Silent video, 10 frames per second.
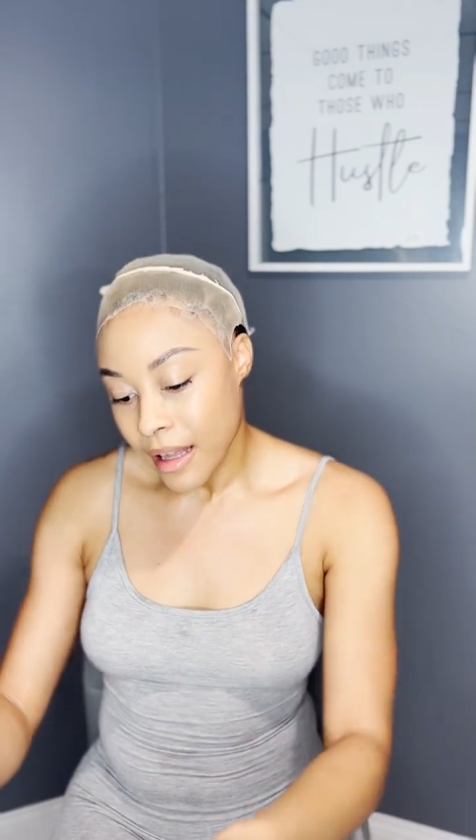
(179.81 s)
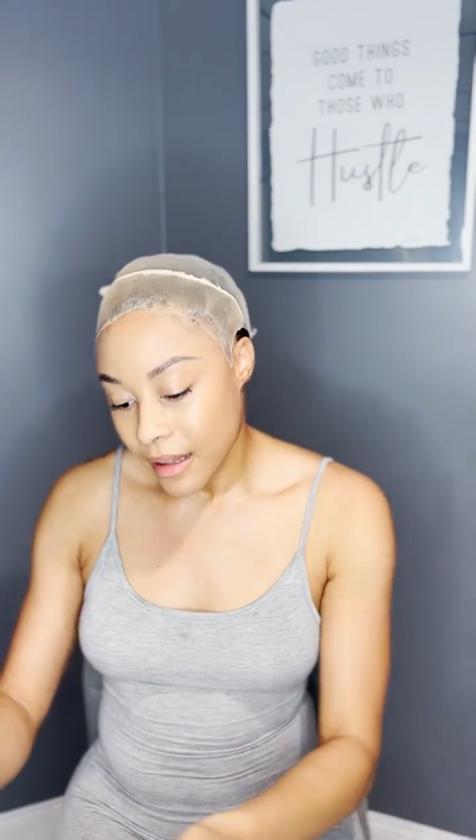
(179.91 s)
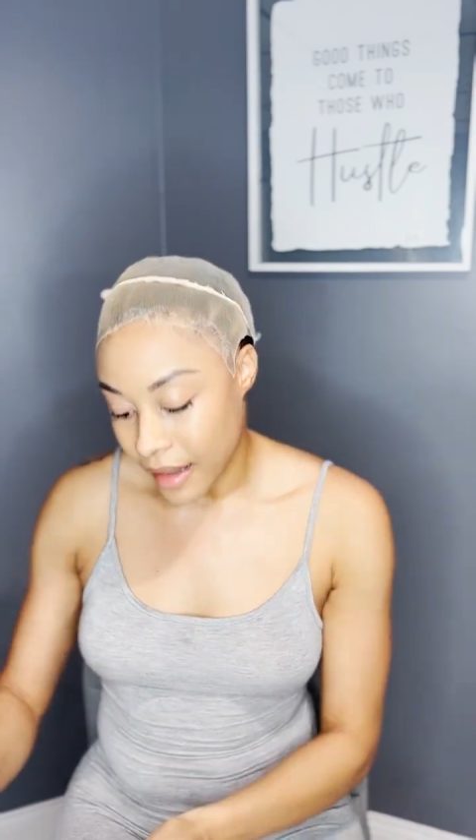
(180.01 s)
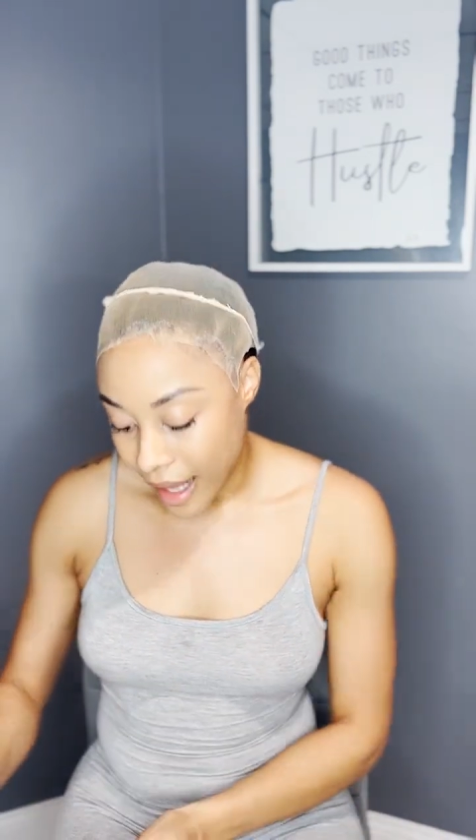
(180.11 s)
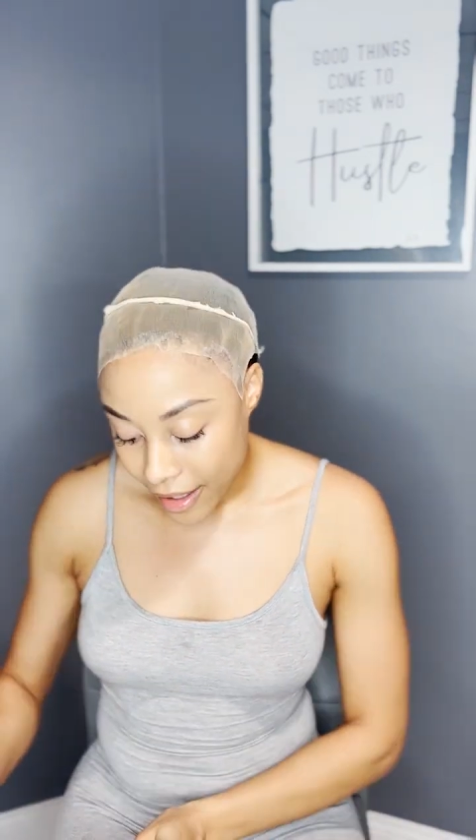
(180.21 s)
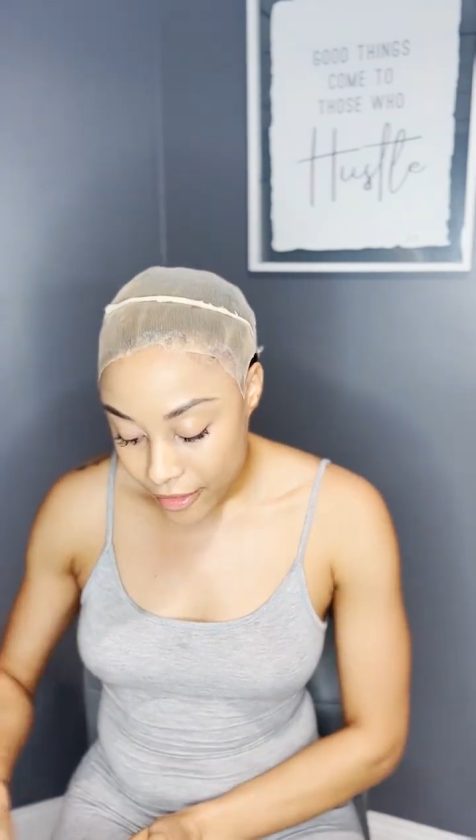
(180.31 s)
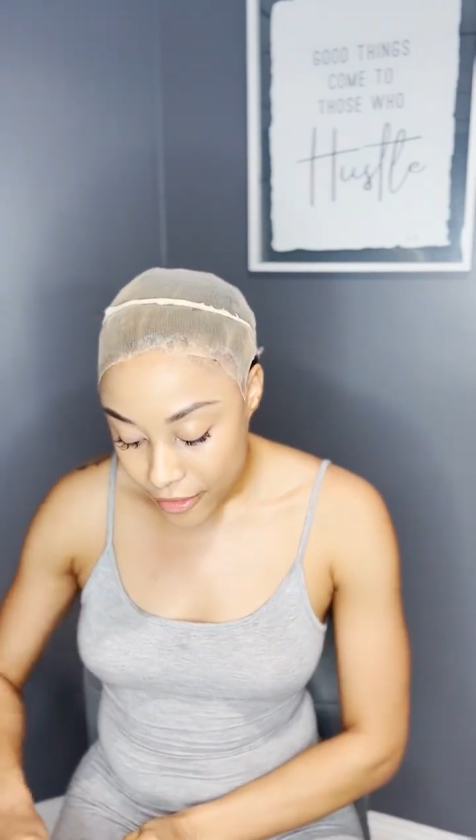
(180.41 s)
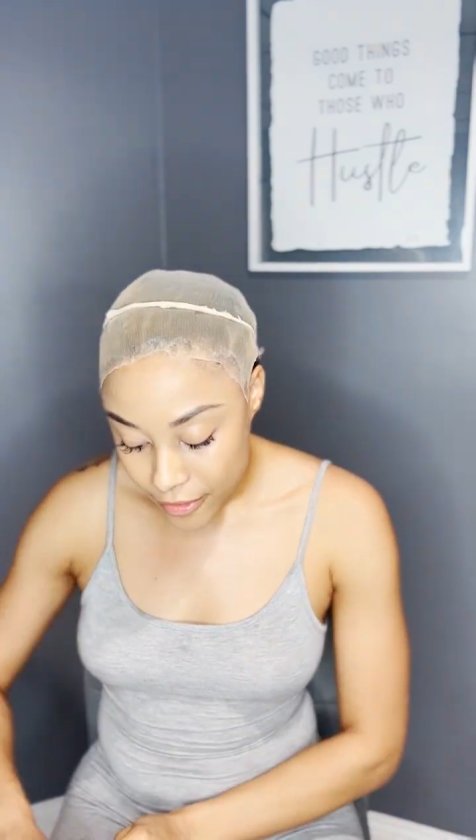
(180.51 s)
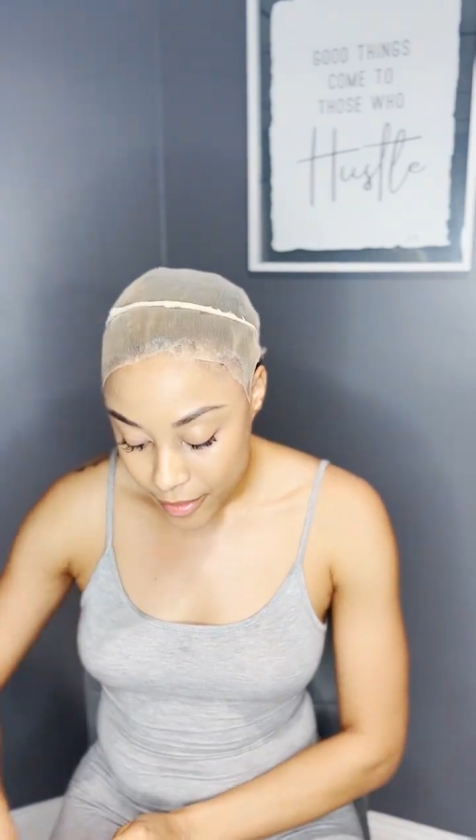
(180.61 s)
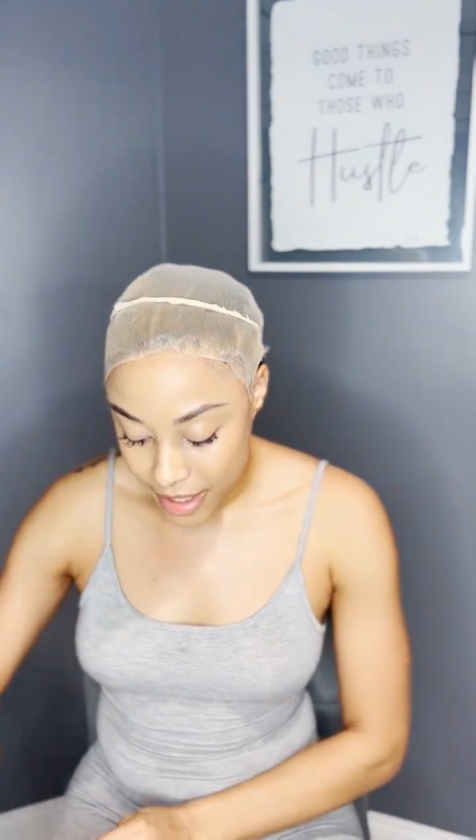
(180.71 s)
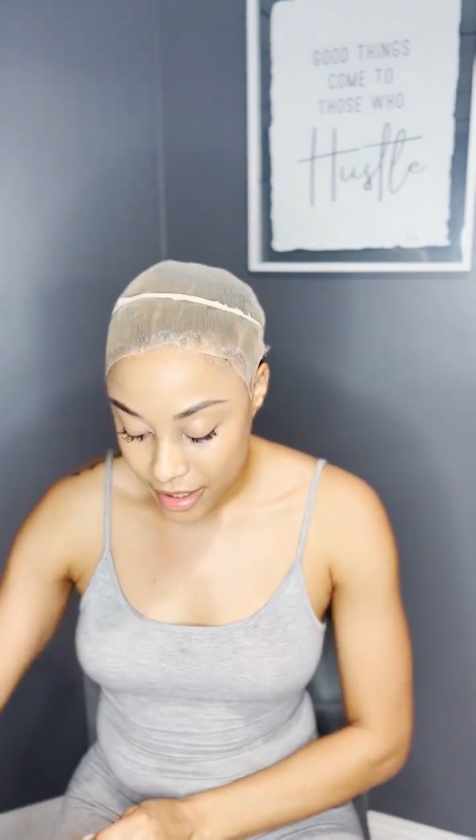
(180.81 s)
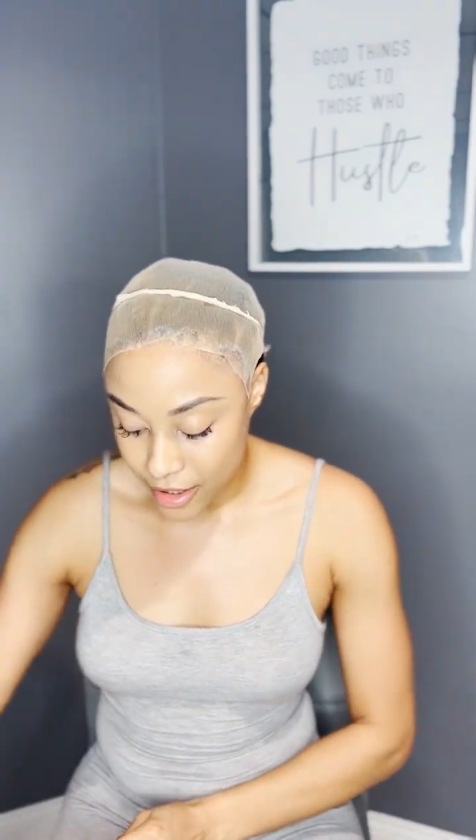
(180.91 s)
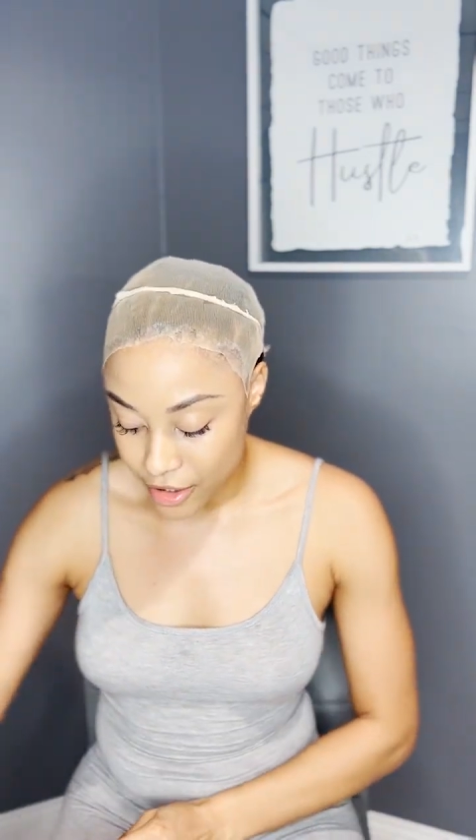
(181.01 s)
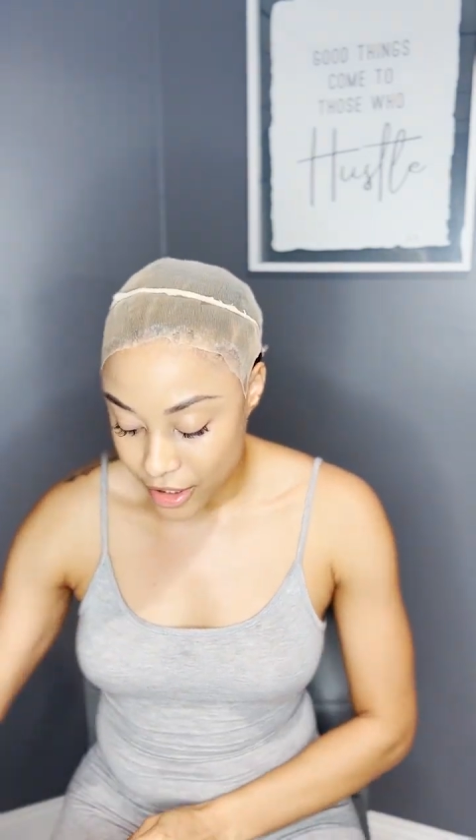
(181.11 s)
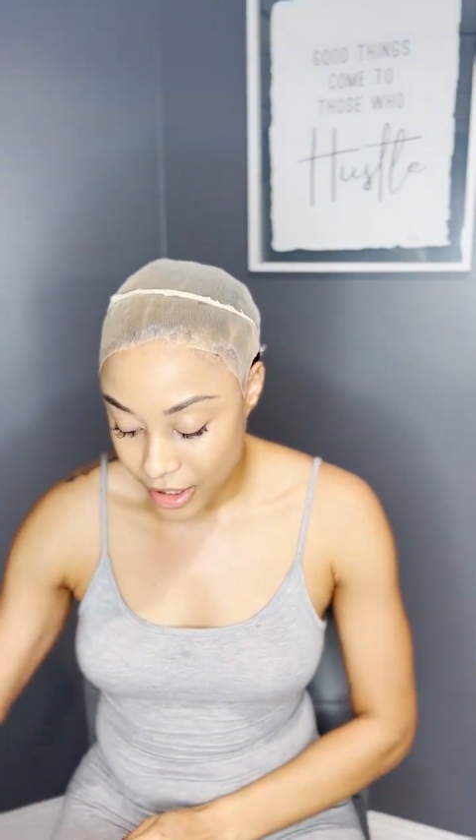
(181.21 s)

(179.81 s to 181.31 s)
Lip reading: life because you're